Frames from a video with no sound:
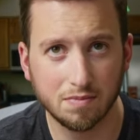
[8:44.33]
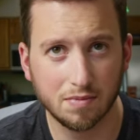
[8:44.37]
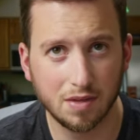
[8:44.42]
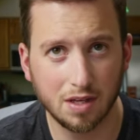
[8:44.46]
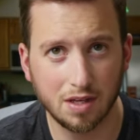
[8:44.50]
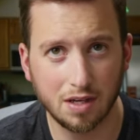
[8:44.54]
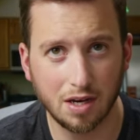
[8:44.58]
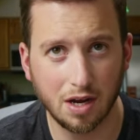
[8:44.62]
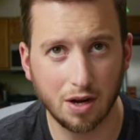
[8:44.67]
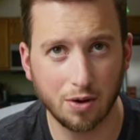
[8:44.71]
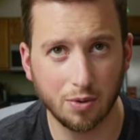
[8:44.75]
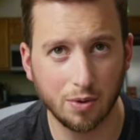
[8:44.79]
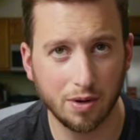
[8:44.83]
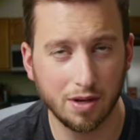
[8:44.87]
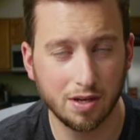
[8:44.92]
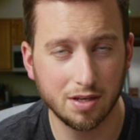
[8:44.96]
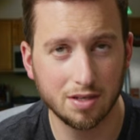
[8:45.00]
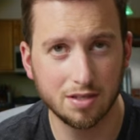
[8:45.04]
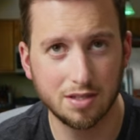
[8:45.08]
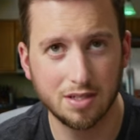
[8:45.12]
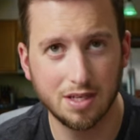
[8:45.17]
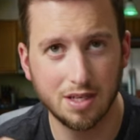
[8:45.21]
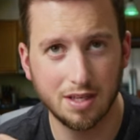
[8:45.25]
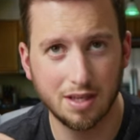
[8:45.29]
And now we
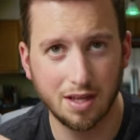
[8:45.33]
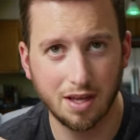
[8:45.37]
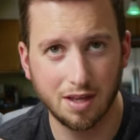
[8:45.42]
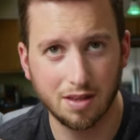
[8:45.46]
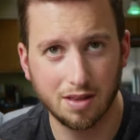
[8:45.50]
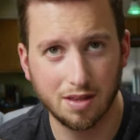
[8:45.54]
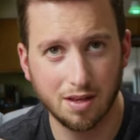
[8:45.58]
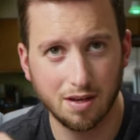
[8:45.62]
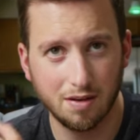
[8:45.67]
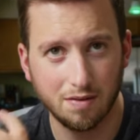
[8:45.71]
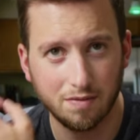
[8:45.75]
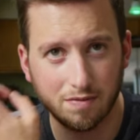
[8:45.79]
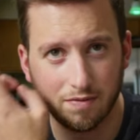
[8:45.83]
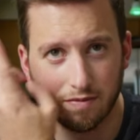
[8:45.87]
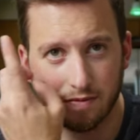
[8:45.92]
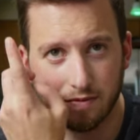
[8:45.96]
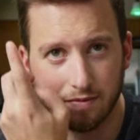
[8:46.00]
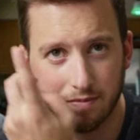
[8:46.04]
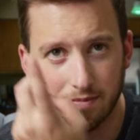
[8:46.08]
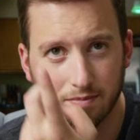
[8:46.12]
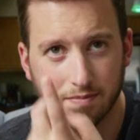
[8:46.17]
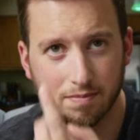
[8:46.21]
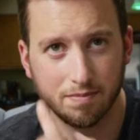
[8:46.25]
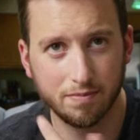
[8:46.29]
can see that they've
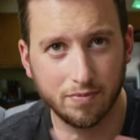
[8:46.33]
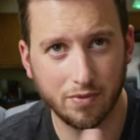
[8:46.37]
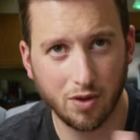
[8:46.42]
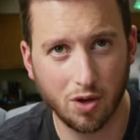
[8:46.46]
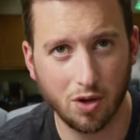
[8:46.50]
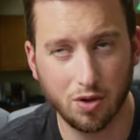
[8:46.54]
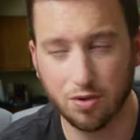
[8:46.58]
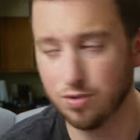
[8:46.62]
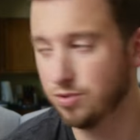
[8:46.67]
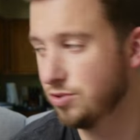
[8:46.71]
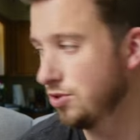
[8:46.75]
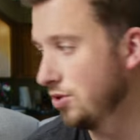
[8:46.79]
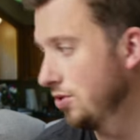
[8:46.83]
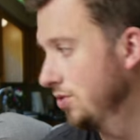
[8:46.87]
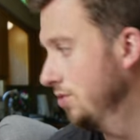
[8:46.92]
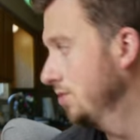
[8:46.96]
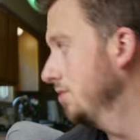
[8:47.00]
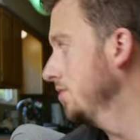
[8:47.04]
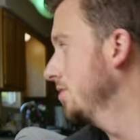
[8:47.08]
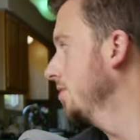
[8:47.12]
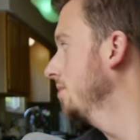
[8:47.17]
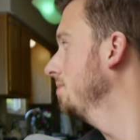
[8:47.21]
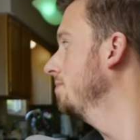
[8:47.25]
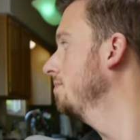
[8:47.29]
all
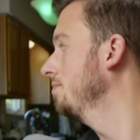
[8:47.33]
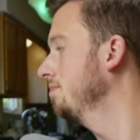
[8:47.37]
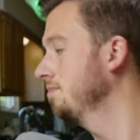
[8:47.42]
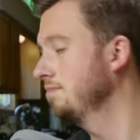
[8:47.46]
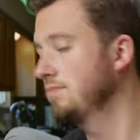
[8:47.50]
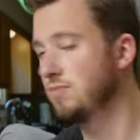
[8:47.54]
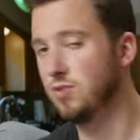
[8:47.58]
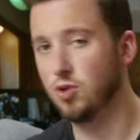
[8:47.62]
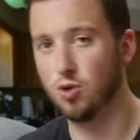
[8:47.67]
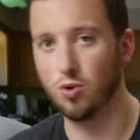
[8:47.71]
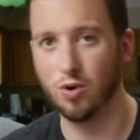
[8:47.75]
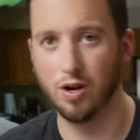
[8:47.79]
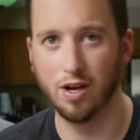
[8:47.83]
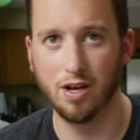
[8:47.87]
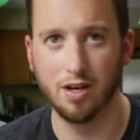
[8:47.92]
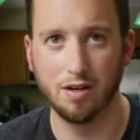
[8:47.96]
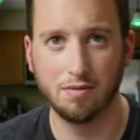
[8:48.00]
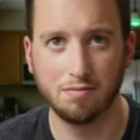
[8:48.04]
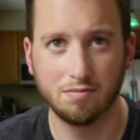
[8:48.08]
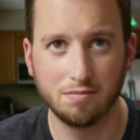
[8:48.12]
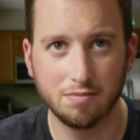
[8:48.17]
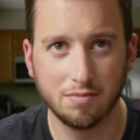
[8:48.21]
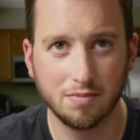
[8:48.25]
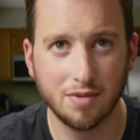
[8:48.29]
turned
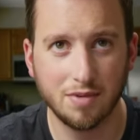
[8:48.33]
green.